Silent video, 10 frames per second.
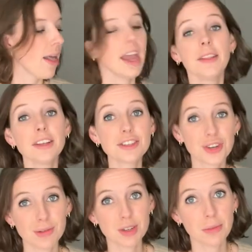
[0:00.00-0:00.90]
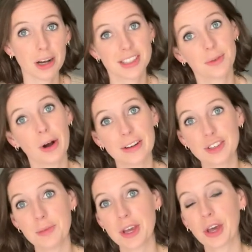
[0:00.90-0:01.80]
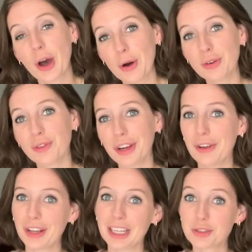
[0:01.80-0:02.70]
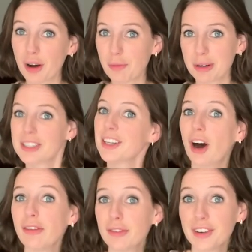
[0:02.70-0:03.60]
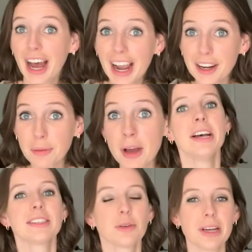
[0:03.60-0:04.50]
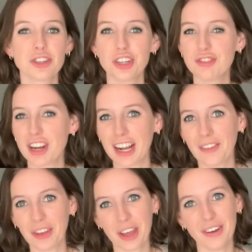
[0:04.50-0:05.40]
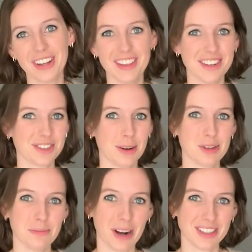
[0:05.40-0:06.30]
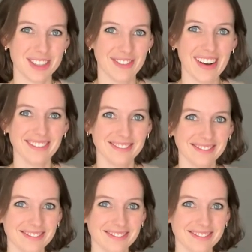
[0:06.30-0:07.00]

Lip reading: In the description box, there will also be a code for you to get 12% off of an item. So make sure you check out the code in the description box as well.